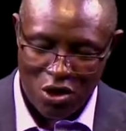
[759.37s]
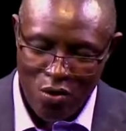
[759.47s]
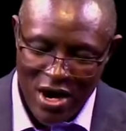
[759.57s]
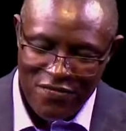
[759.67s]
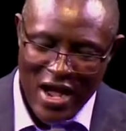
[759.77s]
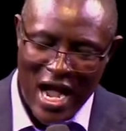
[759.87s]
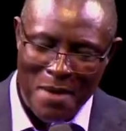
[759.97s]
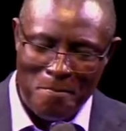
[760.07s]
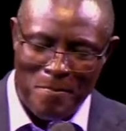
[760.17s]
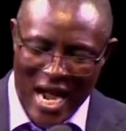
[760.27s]
Whoever
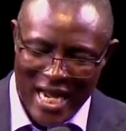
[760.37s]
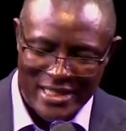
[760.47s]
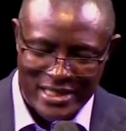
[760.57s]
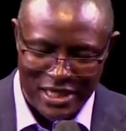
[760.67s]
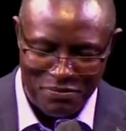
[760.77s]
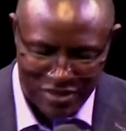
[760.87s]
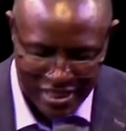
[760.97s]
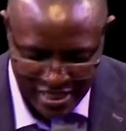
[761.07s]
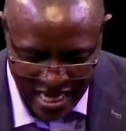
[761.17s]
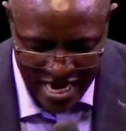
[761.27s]
abides in
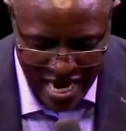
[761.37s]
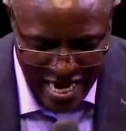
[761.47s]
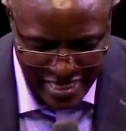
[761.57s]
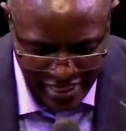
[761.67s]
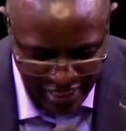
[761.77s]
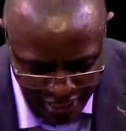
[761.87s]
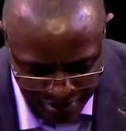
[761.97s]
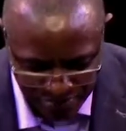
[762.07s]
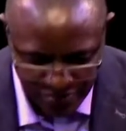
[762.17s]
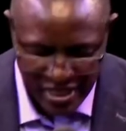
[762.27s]
me and I in
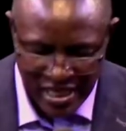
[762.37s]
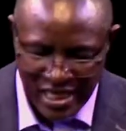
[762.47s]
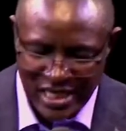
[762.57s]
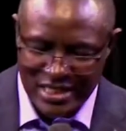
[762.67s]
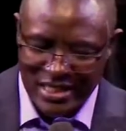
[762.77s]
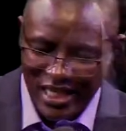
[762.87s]
him, it is